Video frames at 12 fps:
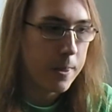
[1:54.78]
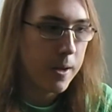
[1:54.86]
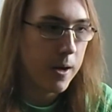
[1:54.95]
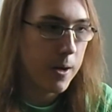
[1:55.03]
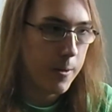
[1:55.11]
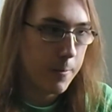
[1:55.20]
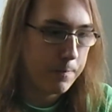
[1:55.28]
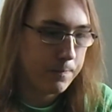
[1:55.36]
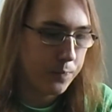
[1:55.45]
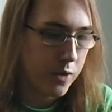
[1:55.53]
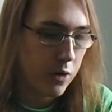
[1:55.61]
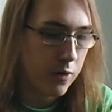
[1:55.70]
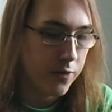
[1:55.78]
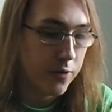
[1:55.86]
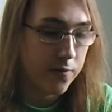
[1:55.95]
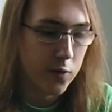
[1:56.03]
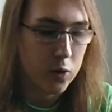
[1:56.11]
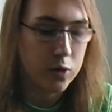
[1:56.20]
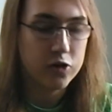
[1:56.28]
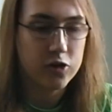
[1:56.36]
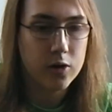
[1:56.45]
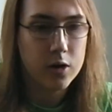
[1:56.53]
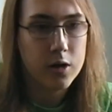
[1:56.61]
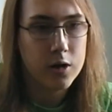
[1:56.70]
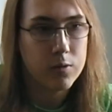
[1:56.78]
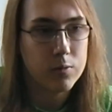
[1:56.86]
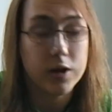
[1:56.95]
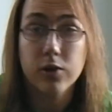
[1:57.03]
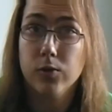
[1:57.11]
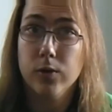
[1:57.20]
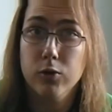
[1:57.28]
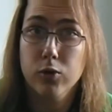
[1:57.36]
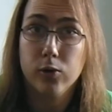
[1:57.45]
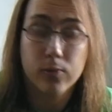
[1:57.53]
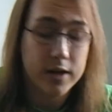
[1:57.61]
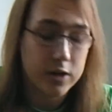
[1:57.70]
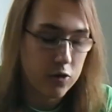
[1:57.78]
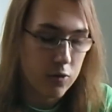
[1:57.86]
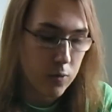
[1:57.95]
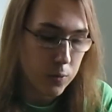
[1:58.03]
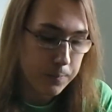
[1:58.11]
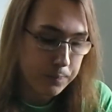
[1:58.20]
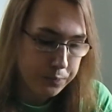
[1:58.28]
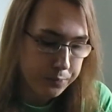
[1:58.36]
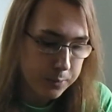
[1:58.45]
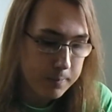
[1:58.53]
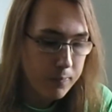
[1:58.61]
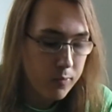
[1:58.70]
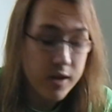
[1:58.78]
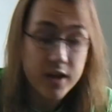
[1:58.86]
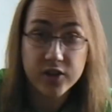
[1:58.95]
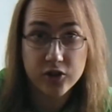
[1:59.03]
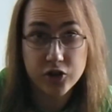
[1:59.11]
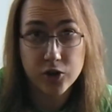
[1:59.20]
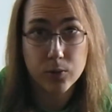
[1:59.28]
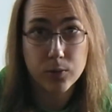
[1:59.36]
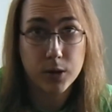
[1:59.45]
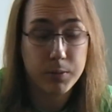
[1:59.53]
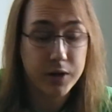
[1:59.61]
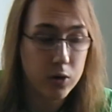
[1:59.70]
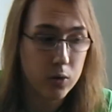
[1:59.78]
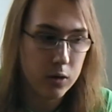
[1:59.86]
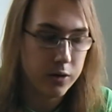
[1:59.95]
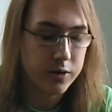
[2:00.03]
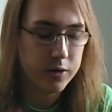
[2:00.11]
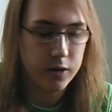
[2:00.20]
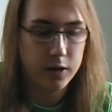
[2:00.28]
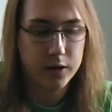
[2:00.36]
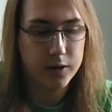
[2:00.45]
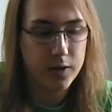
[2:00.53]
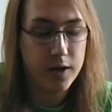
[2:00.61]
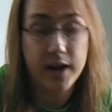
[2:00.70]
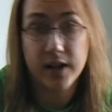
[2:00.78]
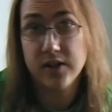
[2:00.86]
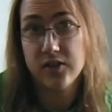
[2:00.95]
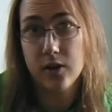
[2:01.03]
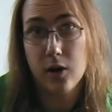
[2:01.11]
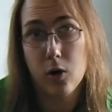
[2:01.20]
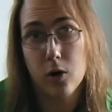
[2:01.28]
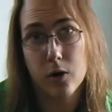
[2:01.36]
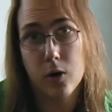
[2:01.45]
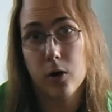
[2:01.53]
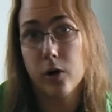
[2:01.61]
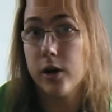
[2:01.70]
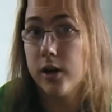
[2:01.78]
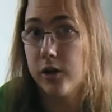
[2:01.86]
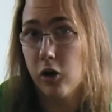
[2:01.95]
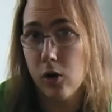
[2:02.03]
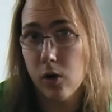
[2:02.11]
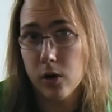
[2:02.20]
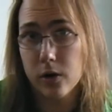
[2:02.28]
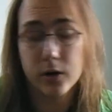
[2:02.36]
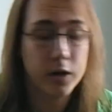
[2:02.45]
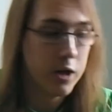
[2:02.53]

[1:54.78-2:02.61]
of the first Ricky's Reviews Retro, as the show will be called. Hence RR and R.